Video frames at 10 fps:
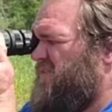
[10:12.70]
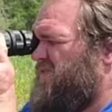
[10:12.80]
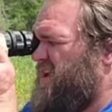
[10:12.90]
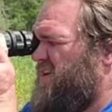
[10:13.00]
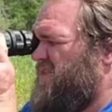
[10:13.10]

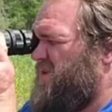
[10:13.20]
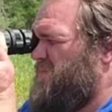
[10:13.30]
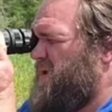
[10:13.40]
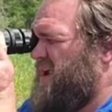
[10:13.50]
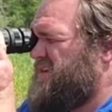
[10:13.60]
if the other
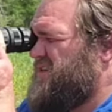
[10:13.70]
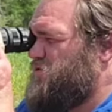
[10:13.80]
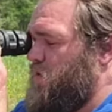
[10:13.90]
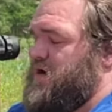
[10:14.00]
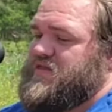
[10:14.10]
impact
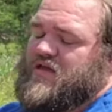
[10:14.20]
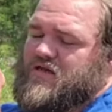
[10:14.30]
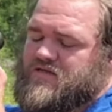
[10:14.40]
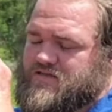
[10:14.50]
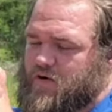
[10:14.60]
is where I think
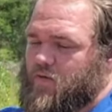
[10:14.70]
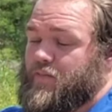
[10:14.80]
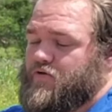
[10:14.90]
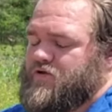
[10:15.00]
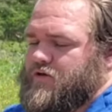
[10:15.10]
it is, they were
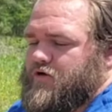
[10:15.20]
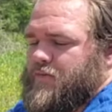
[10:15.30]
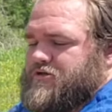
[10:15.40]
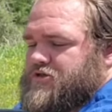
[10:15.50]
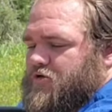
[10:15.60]
both a
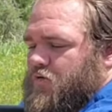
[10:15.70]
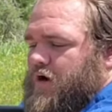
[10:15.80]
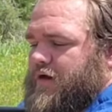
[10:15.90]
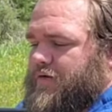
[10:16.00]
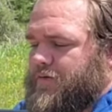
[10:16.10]
little bit to the
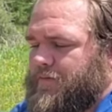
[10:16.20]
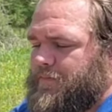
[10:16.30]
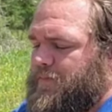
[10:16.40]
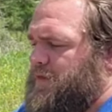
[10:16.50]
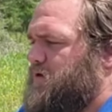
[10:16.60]
right.
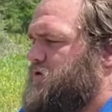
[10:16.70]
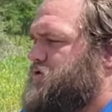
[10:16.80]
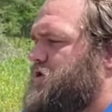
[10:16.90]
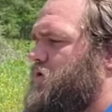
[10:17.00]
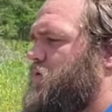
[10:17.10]

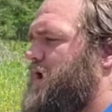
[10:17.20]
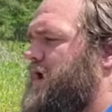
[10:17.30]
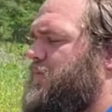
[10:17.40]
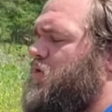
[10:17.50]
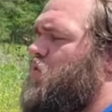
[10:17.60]
So
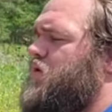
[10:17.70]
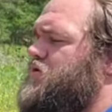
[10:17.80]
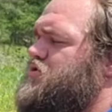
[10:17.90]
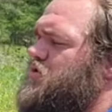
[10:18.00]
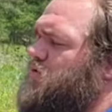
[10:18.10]
I'm
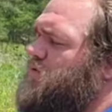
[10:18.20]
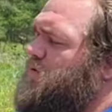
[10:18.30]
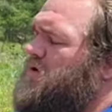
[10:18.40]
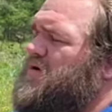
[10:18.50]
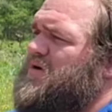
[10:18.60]
going
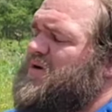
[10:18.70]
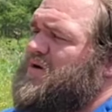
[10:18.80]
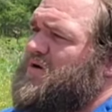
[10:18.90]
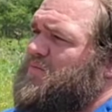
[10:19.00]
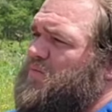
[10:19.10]
to
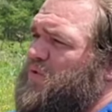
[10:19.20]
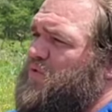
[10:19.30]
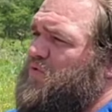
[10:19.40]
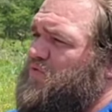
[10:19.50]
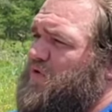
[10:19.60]

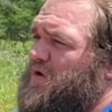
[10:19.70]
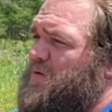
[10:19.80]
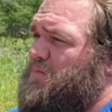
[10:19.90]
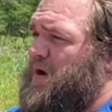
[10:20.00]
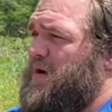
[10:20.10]
move
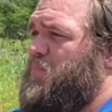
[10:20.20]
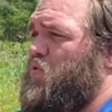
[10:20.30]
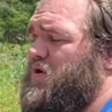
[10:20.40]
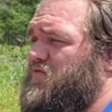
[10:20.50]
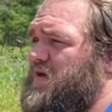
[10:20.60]
my
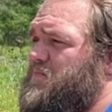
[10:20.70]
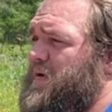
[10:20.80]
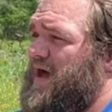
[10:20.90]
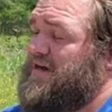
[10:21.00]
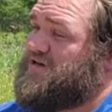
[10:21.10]
point of
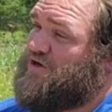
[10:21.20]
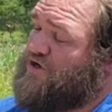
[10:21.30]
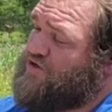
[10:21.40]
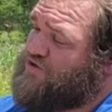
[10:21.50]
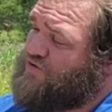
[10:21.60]
impact
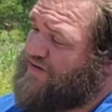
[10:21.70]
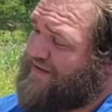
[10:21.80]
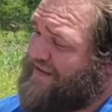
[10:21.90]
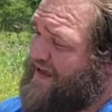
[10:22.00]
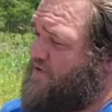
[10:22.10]
to the
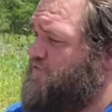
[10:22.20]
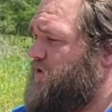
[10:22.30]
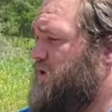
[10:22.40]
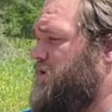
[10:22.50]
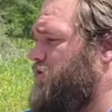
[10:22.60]

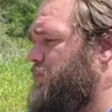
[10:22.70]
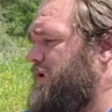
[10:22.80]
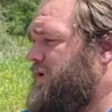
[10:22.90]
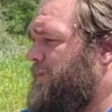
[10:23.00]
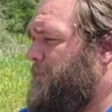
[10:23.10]
left a little
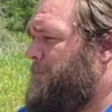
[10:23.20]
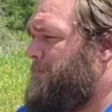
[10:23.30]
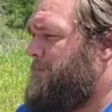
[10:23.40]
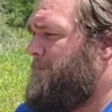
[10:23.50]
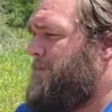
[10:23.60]
bit,
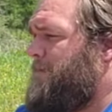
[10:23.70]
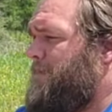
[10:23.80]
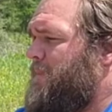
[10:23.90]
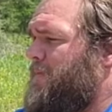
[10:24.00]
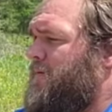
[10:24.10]

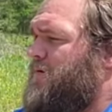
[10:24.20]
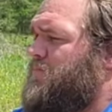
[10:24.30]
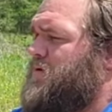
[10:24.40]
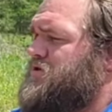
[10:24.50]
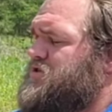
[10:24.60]

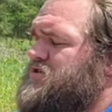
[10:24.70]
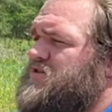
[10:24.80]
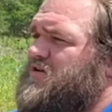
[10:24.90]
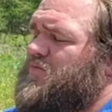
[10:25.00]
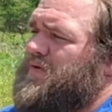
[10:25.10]
but
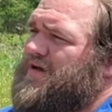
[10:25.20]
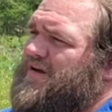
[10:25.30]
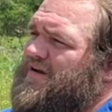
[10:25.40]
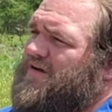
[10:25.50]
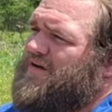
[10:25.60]
just a little bit.
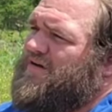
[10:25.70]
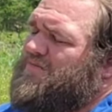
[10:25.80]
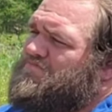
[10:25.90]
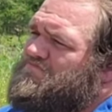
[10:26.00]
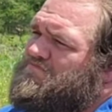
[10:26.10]

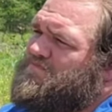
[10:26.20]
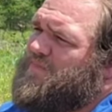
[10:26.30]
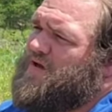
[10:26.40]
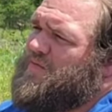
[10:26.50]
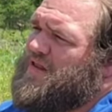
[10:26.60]

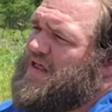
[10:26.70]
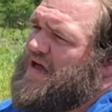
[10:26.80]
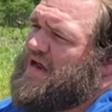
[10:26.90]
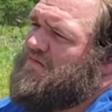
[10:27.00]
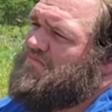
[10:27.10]
Maybe
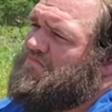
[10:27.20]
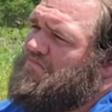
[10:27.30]
like,